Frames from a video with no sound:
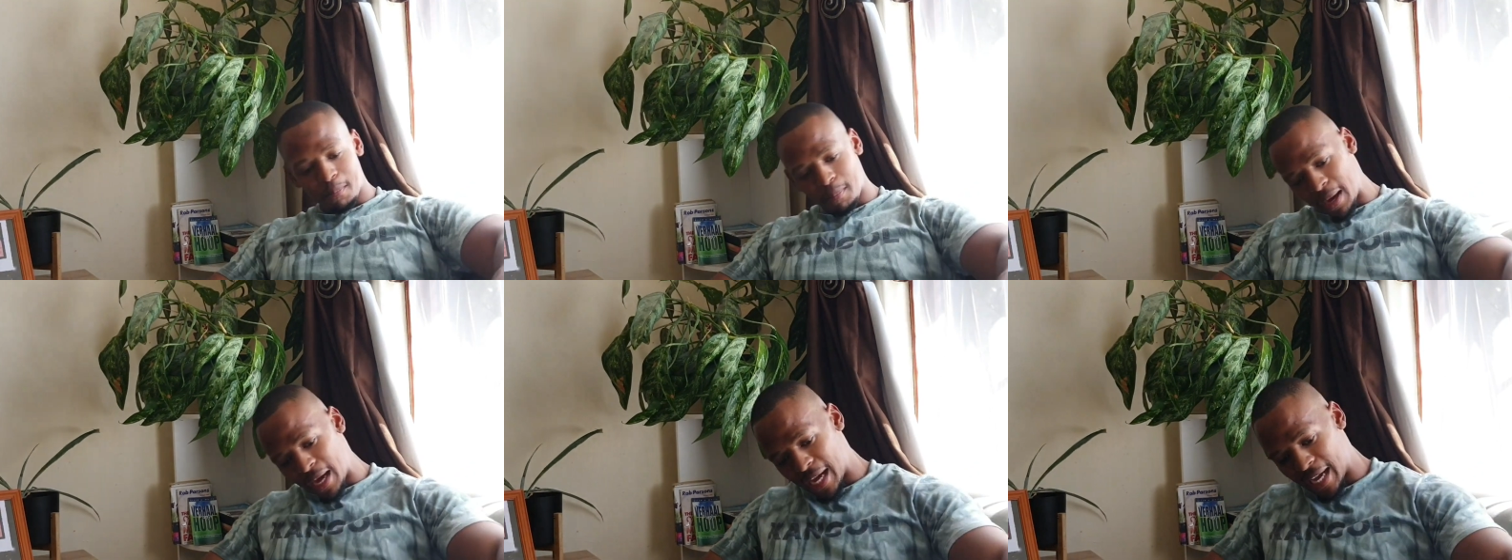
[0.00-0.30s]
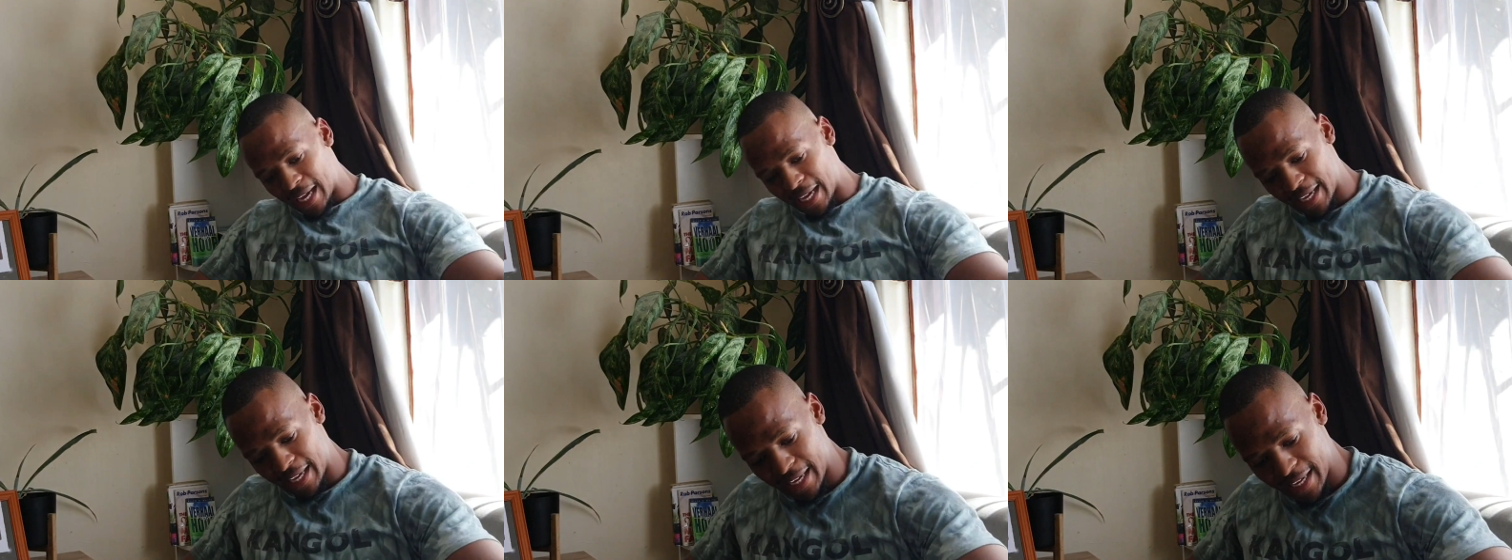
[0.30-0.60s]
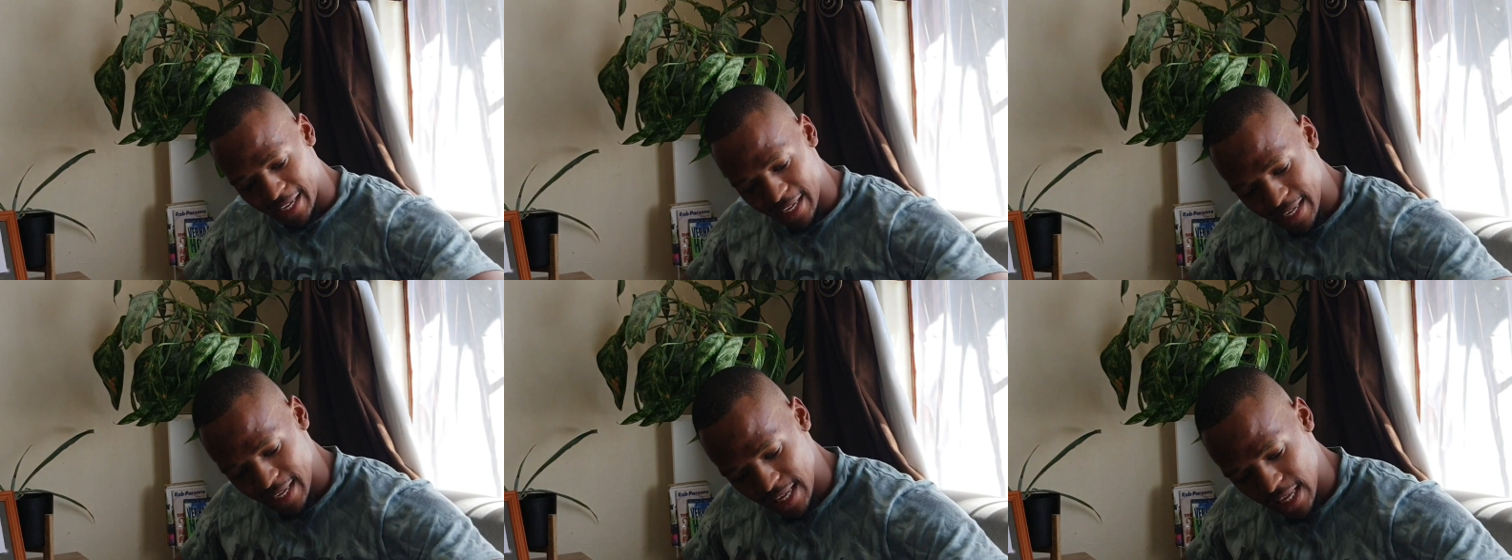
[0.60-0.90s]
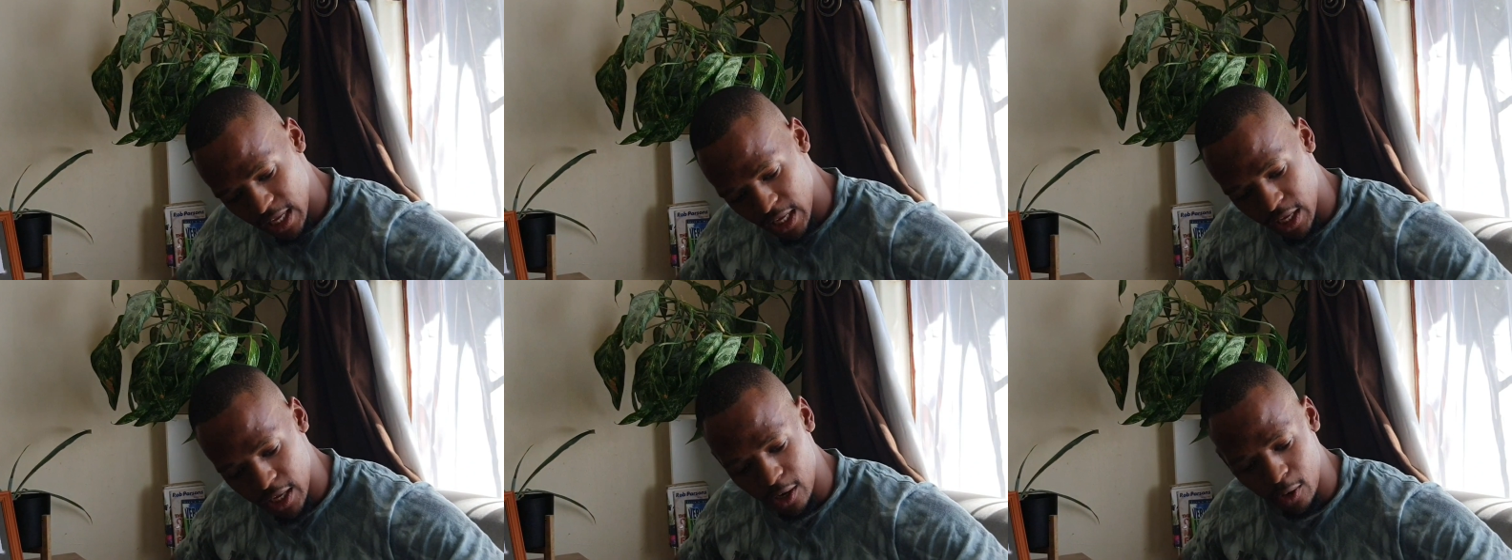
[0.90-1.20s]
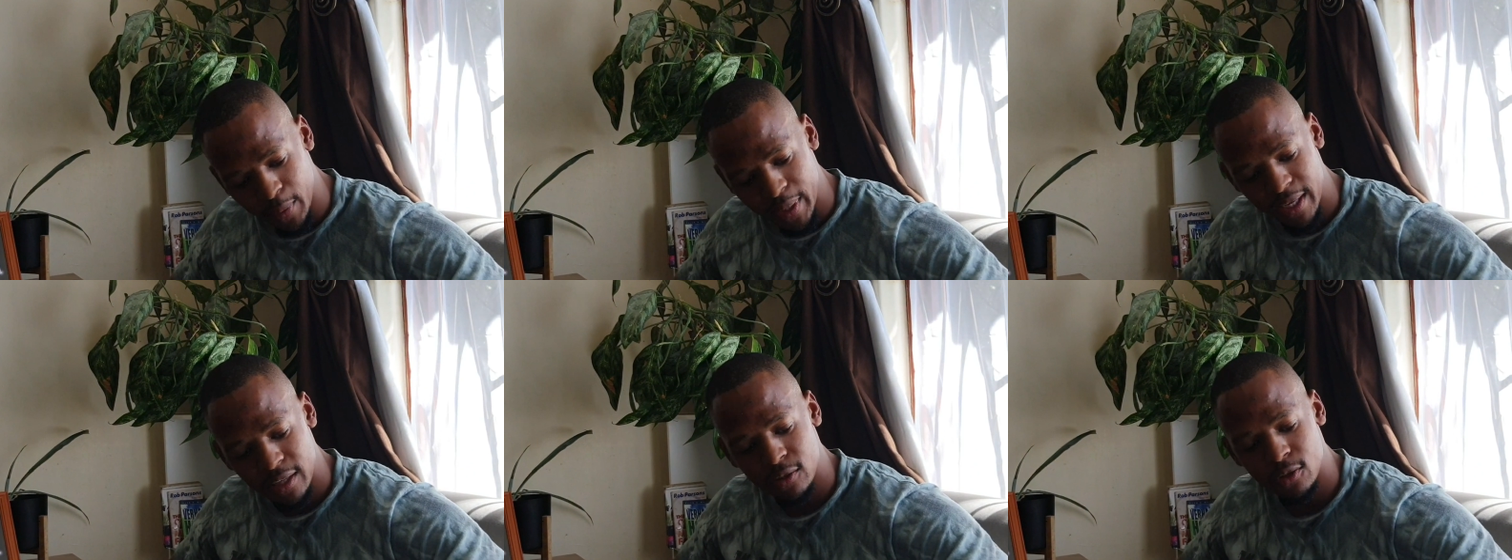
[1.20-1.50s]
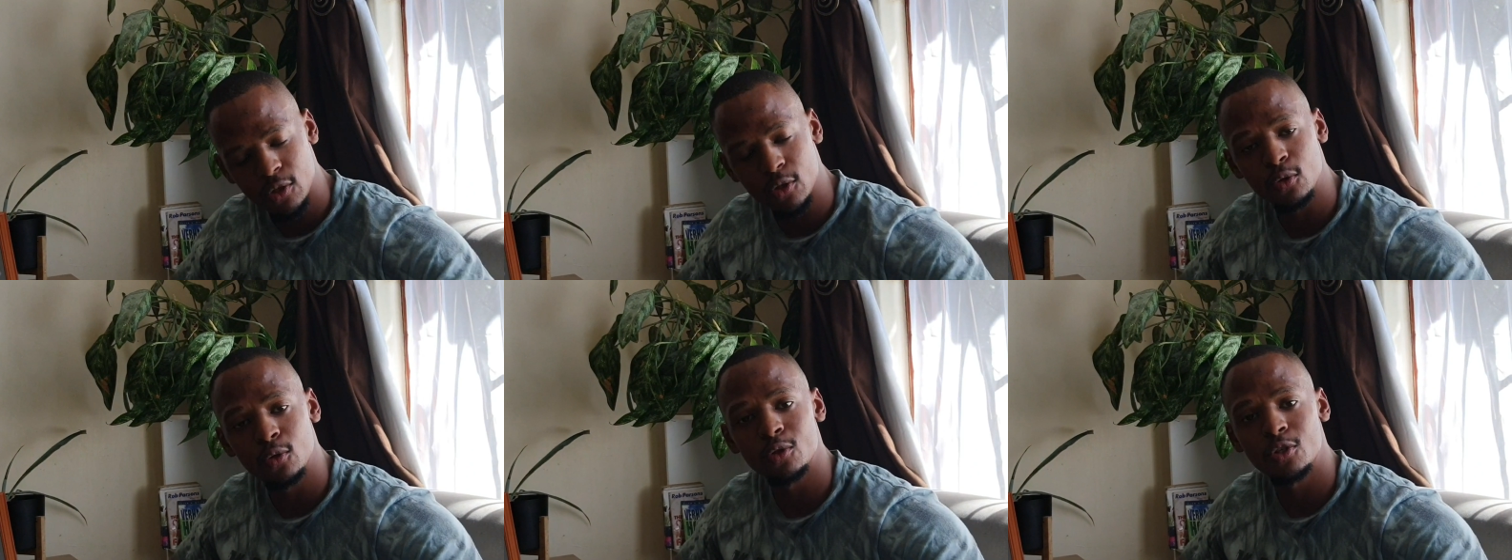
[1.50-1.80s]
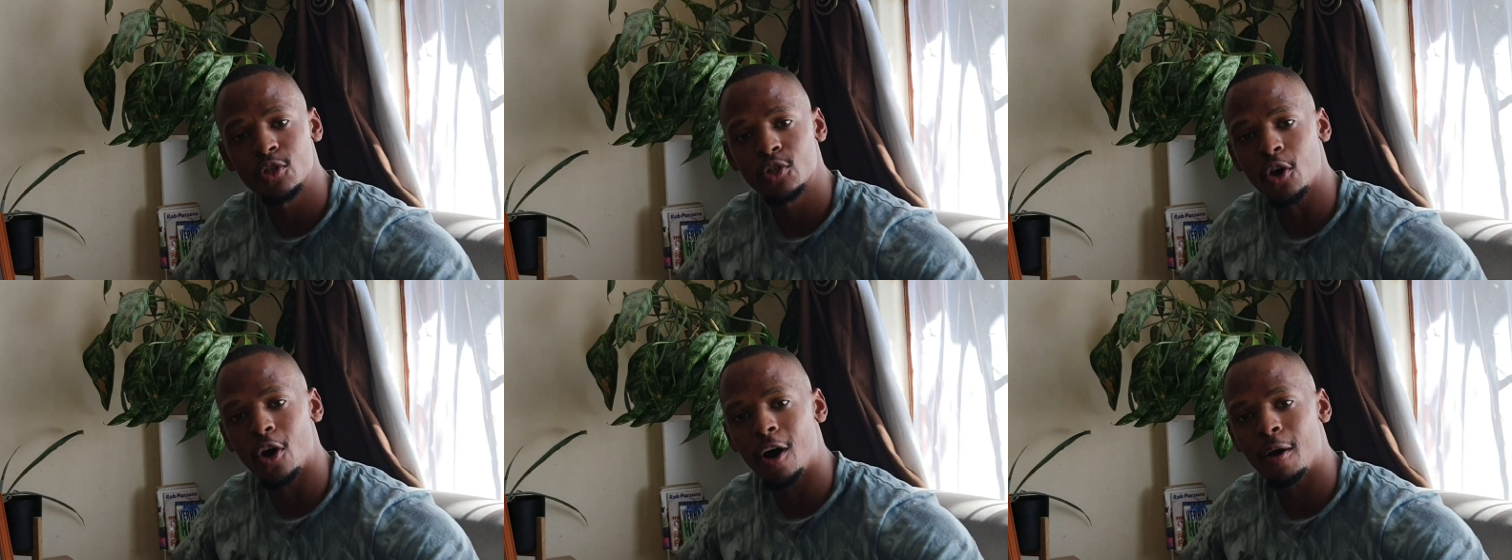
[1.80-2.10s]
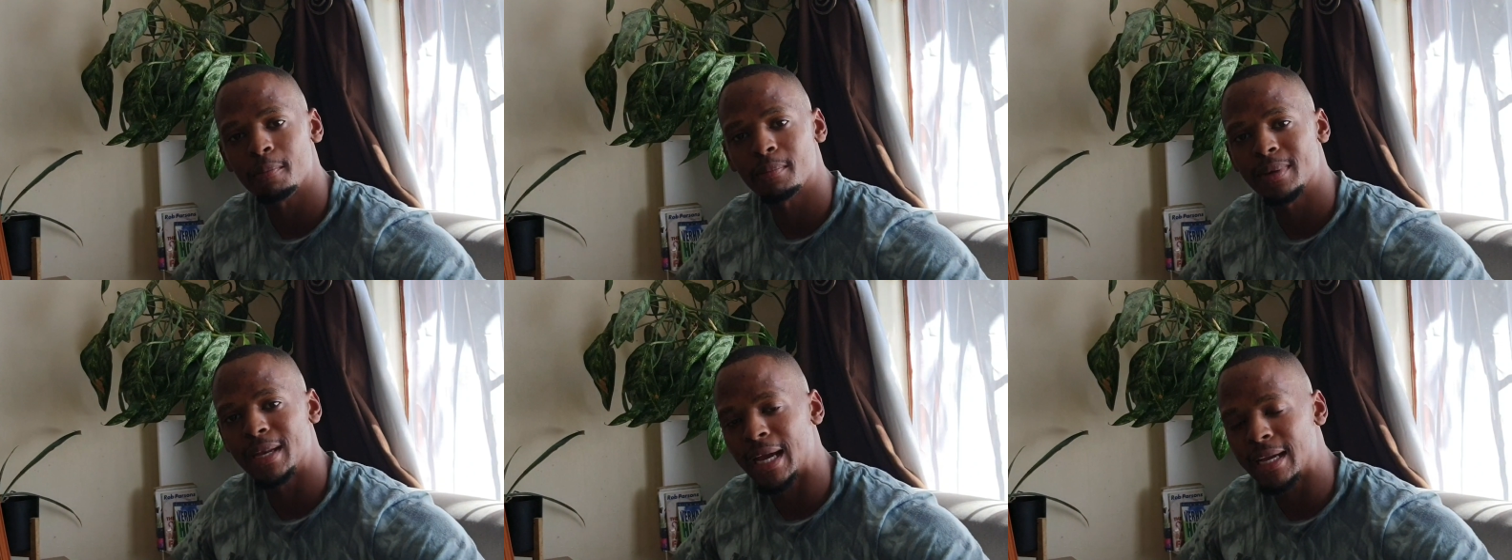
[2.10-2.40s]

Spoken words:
by going to Psalm